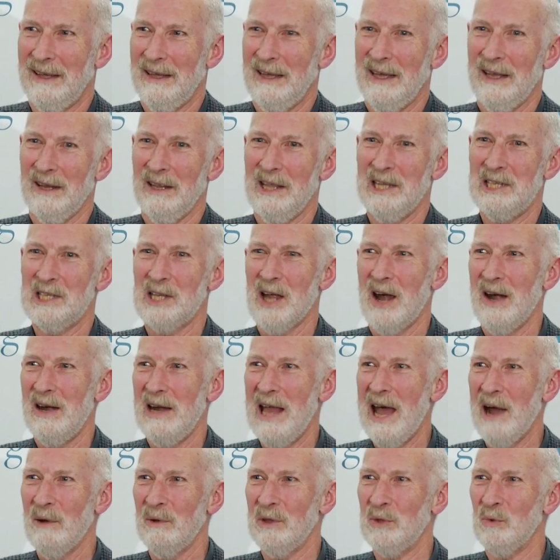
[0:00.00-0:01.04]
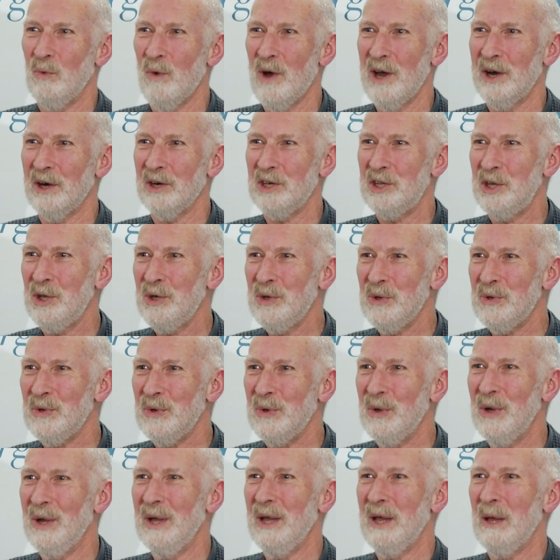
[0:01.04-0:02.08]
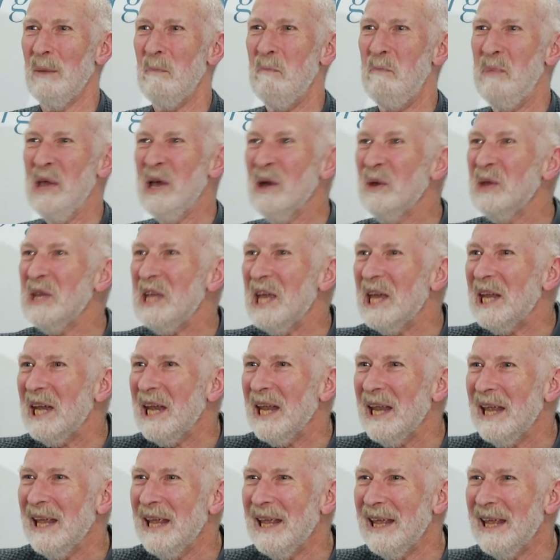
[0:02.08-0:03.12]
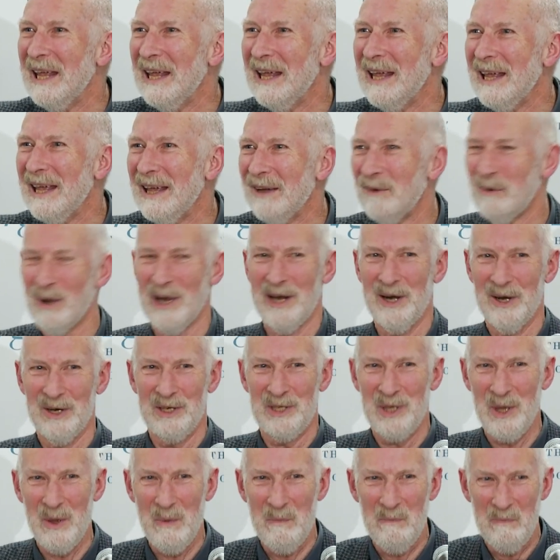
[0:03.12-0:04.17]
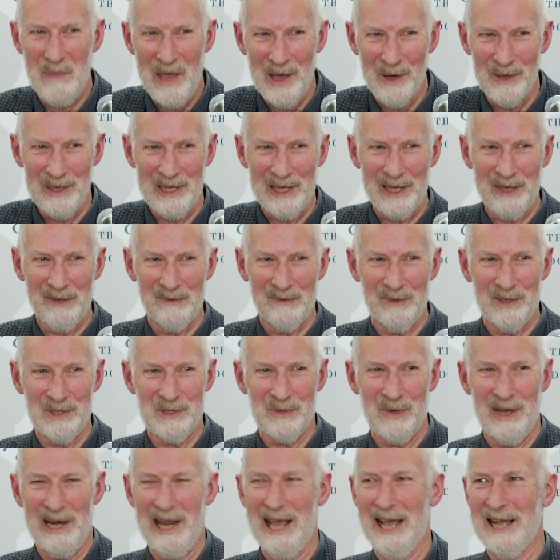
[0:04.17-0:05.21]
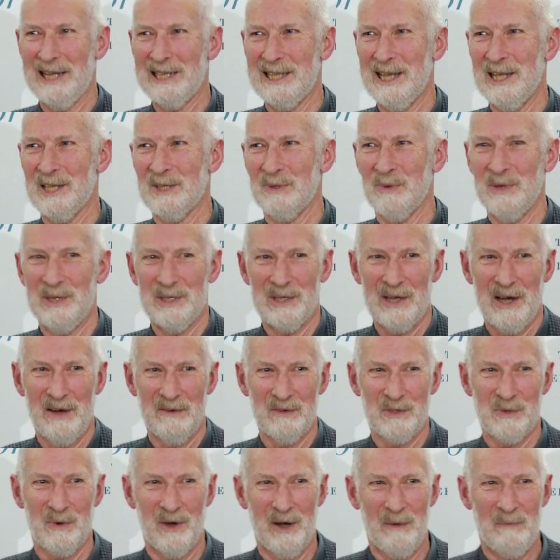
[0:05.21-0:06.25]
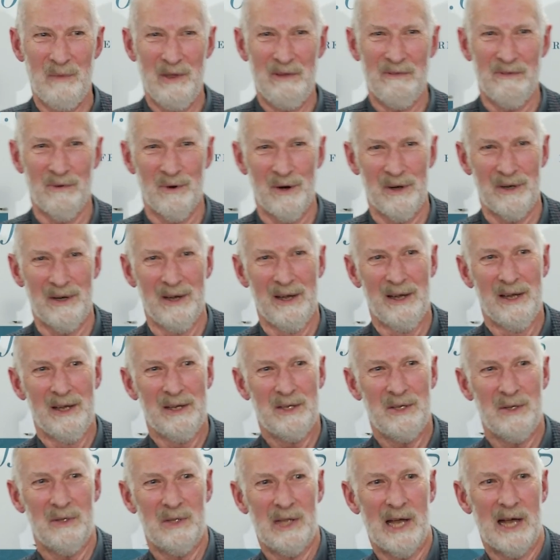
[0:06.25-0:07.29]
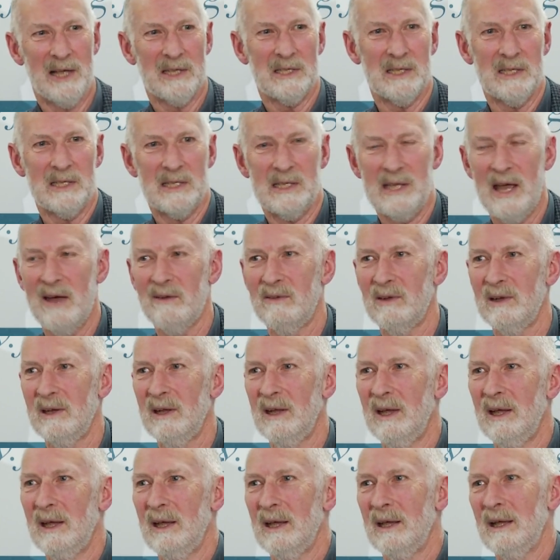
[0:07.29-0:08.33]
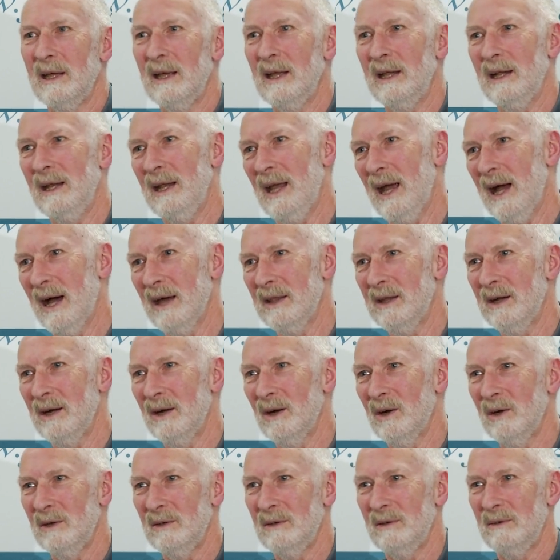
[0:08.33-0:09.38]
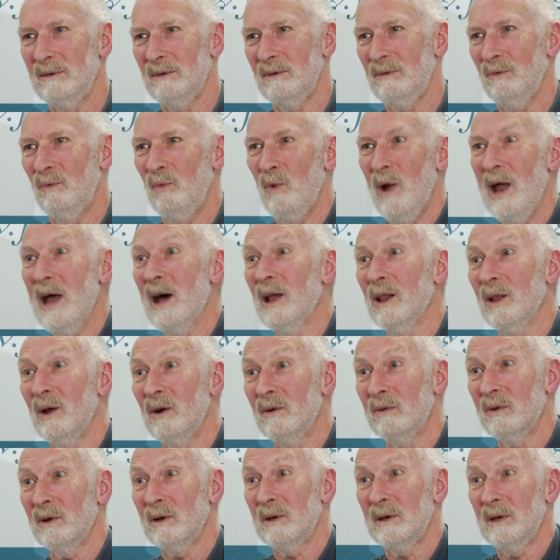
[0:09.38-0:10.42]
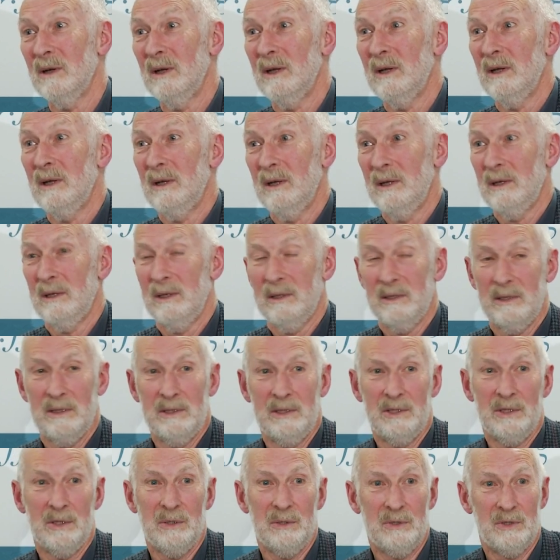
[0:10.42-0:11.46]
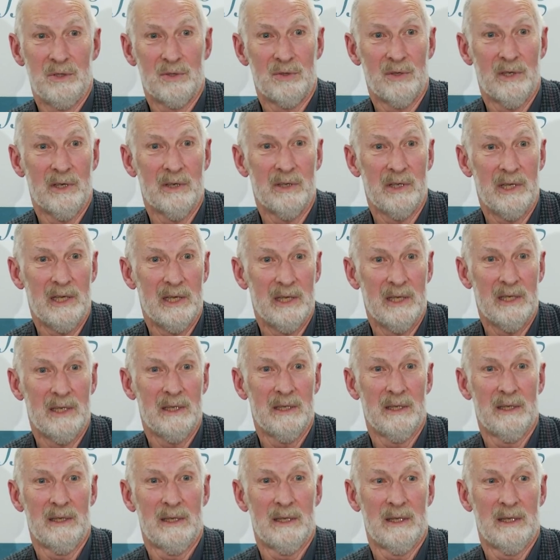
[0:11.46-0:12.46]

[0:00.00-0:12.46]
You know, they started out with one or two billion. One or two billion was what excess reserves were before 2007, and now they're well over two trillion.